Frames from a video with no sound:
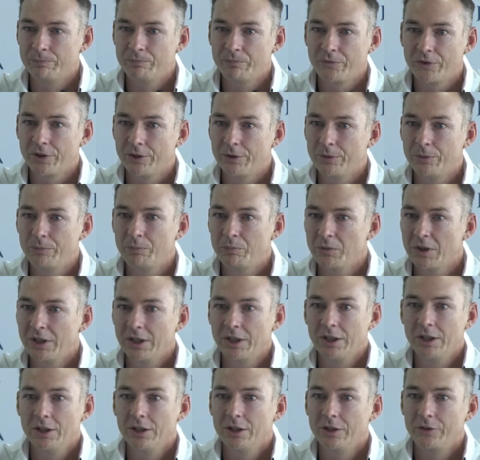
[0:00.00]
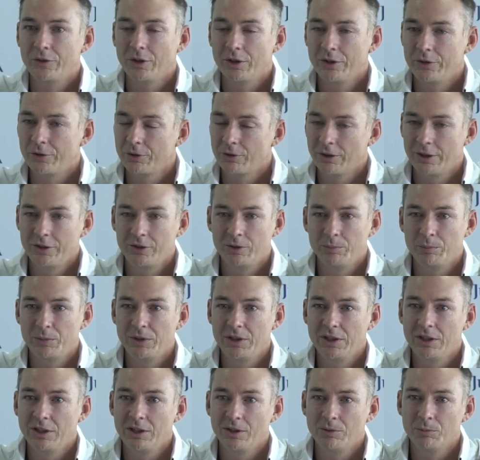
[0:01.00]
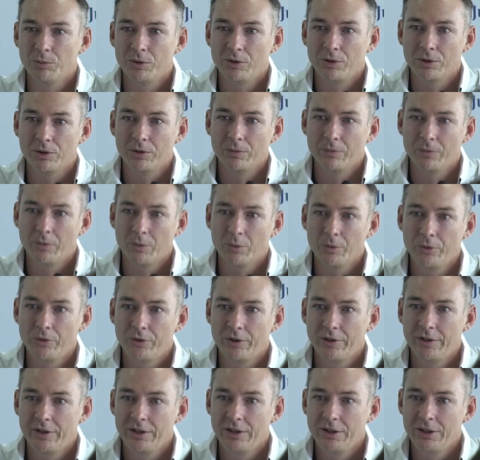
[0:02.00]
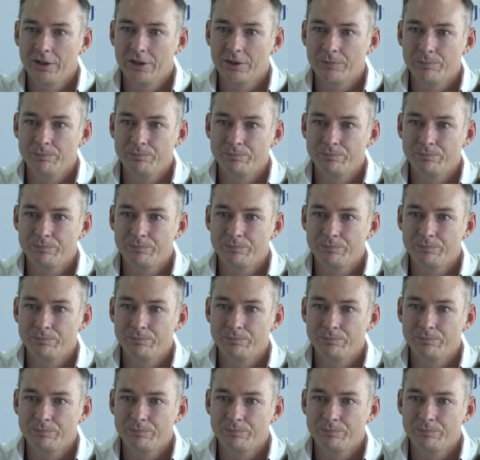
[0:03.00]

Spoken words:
So it's great to be here, and we're looking forward to the